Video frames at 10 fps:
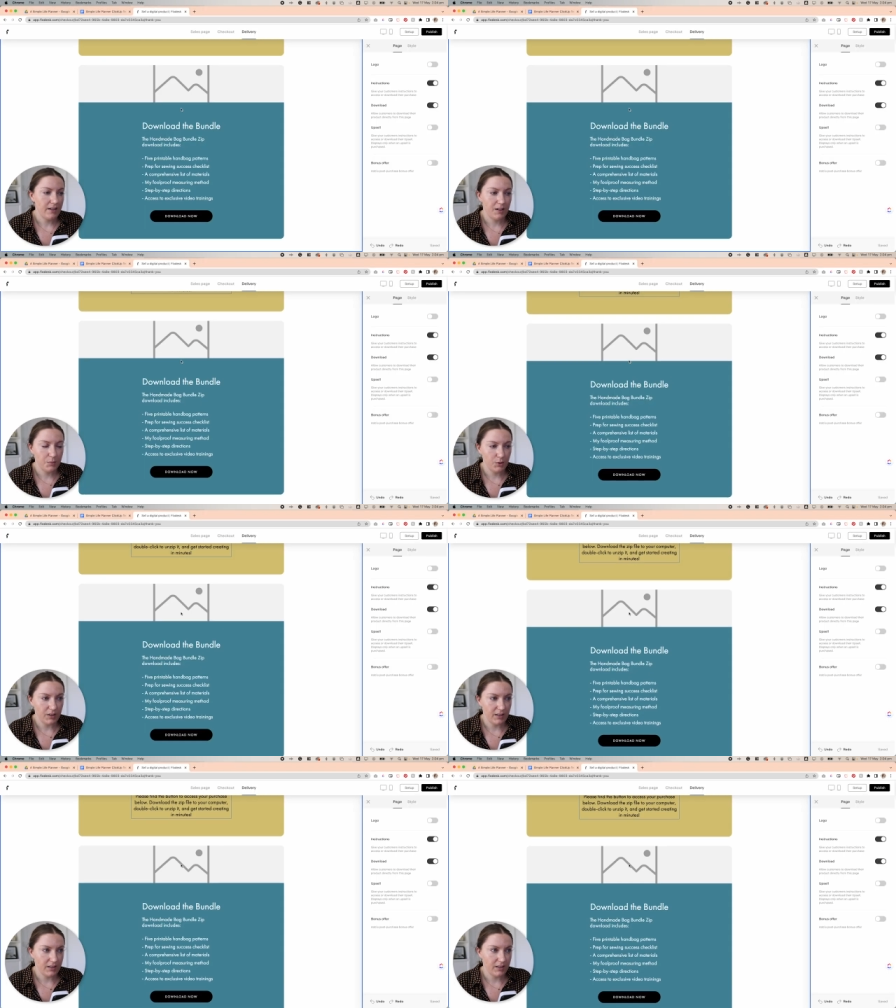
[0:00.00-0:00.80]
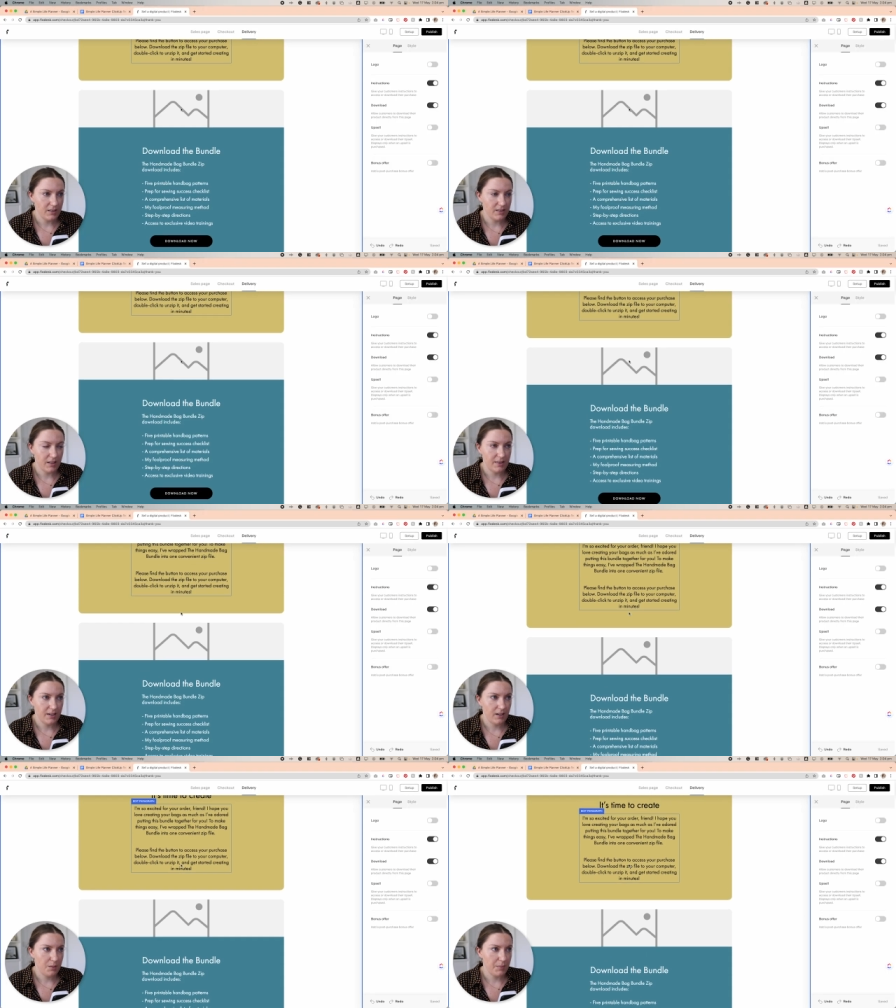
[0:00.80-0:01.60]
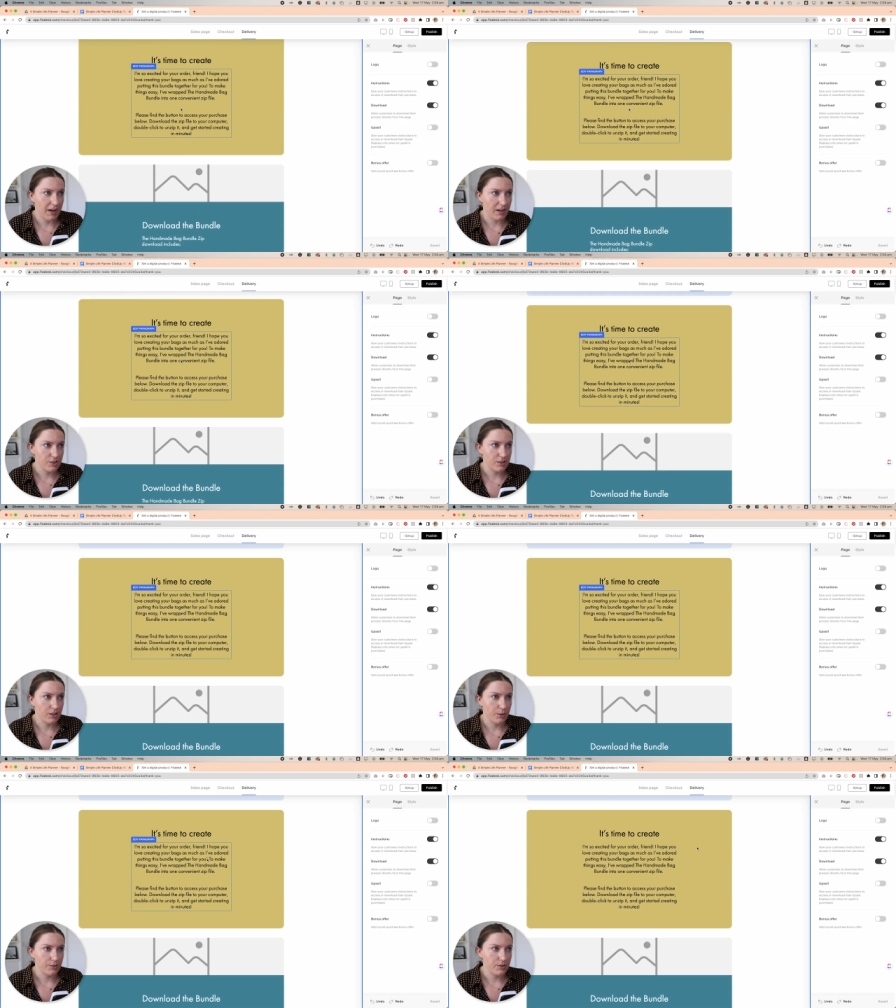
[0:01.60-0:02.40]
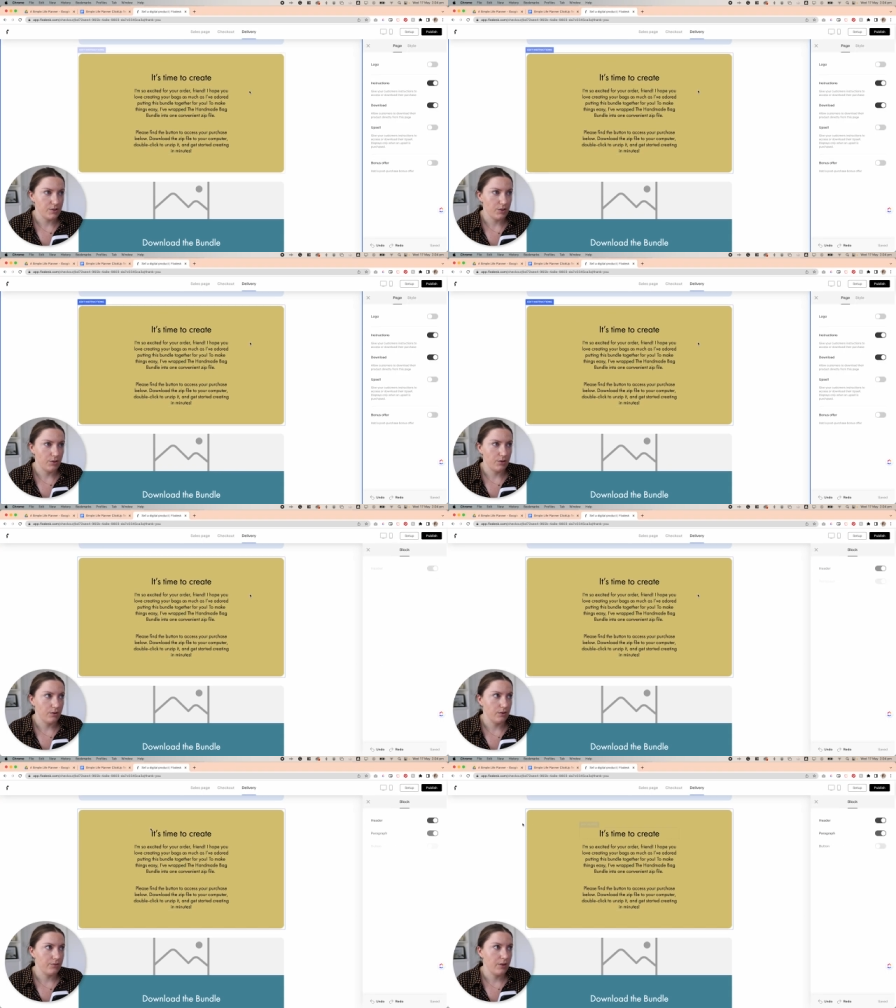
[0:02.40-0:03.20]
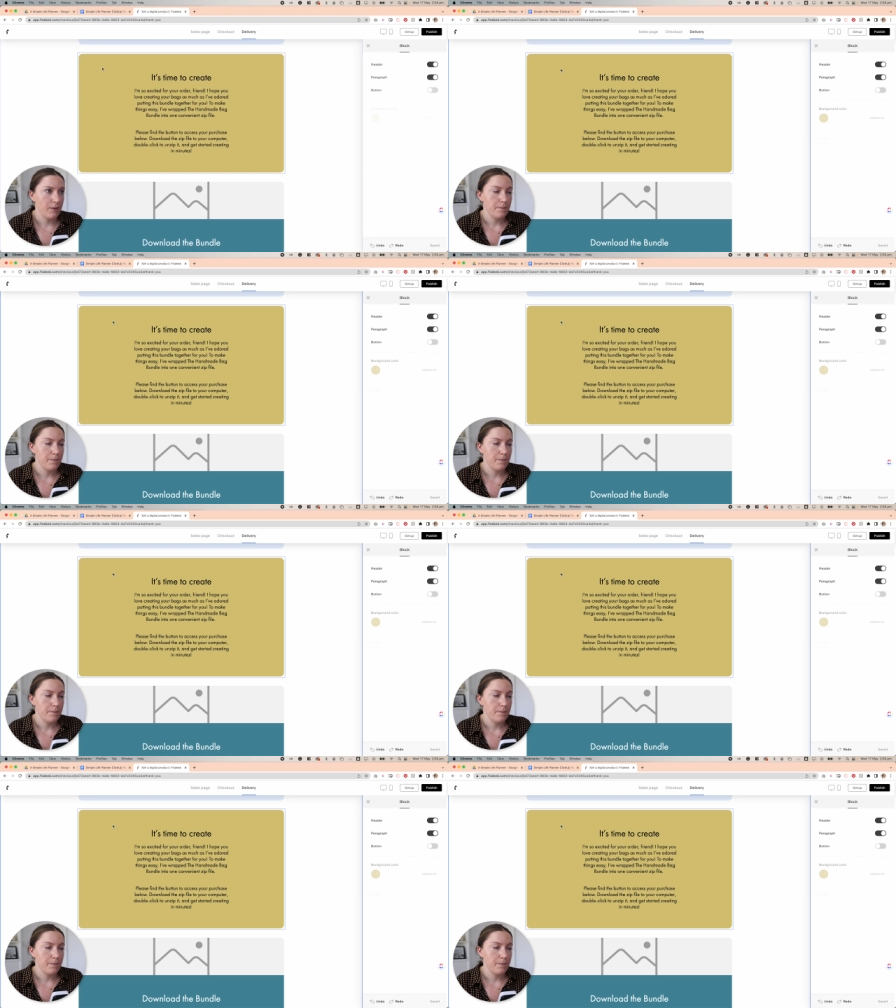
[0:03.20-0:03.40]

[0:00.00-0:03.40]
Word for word: that I'm looking at this, I think I'm actually going to turn off